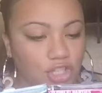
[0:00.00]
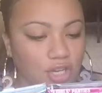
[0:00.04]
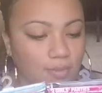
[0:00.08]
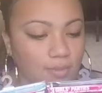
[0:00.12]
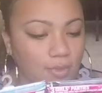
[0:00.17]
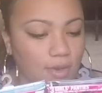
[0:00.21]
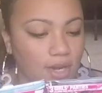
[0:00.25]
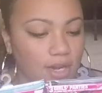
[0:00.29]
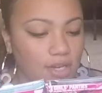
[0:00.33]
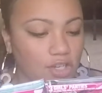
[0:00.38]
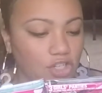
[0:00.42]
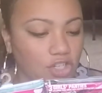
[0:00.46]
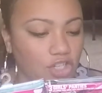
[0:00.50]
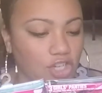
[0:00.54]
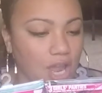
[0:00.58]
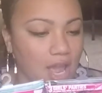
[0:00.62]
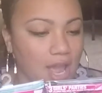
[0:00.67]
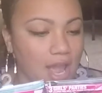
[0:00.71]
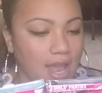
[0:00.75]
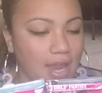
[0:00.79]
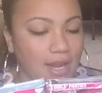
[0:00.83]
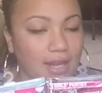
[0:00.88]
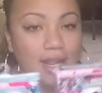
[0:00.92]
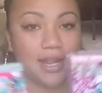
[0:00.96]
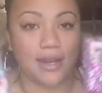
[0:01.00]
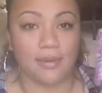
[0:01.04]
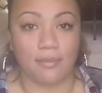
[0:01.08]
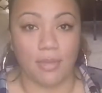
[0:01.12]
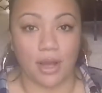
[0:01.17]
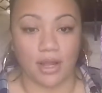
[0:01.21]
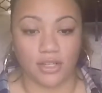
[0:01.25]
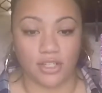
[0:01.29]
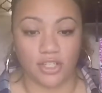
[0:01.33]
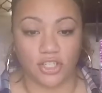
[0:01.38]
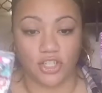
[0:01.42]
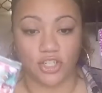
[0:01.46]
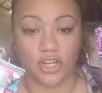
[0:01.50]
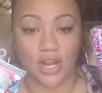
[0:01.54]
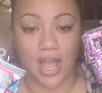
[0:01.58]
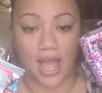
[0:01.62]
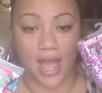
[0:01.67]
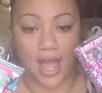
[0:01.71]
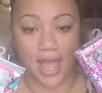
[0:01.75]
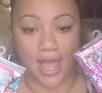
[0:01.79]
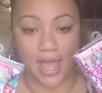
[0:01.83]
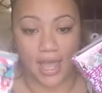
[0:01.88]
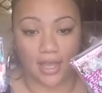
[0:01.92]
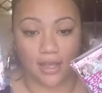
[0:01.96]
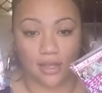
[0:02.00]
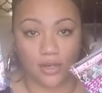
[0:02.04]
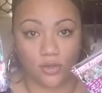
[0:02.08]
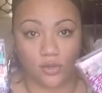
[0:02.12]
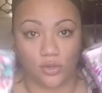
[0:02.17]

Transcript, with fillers: Shimmer and Shine and Monster High.